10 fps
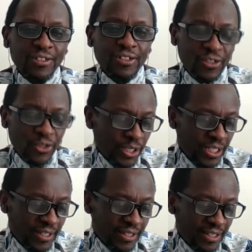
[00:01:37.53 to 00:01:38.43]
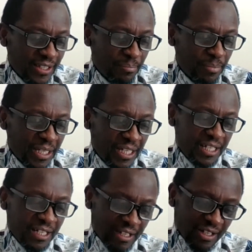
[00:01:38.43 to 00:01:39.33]
during the
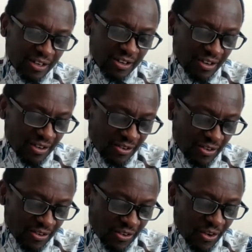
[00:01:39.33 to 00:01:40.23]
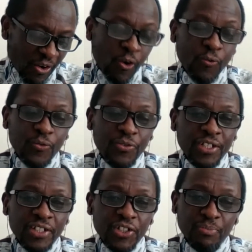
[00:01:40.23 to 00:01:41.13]
beginning of
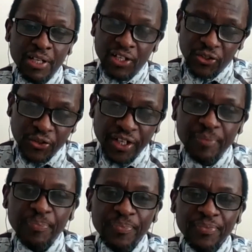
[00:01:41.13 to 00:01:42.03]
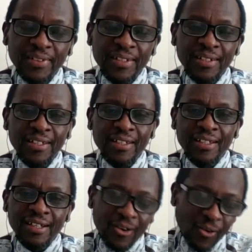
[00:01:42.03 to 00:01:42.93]
Jesus' ministry,
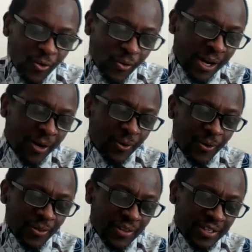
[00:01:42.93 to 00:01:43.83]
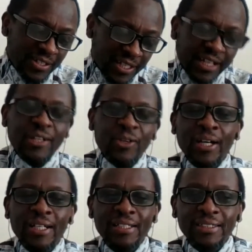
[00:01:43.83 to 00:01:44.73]
while the second
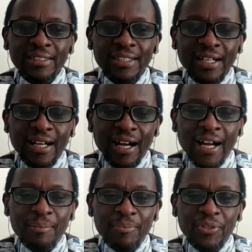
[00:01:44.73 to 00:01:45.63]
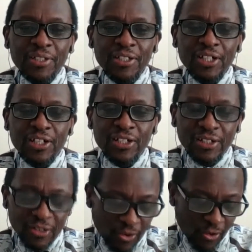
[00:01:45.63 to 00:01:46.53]
one comes,
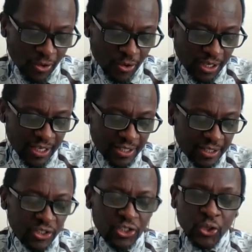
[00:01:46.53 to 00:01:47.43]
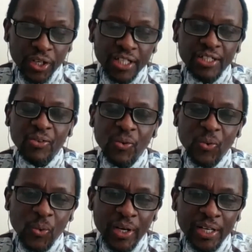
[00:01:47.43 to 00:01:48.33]
or it's during
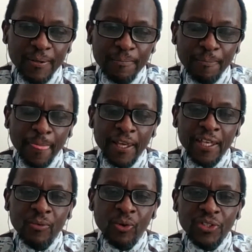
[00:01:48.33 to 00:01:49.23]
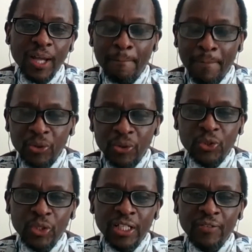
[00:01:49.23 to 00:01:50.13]
when he was about
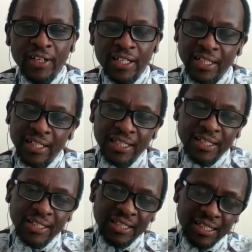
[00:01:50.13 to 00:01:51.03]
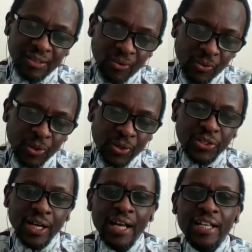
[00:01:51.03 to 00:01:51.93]
to leave and was
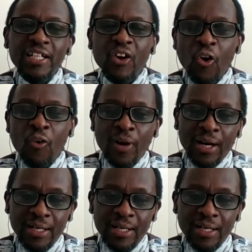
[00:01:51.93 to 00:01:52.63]
handing over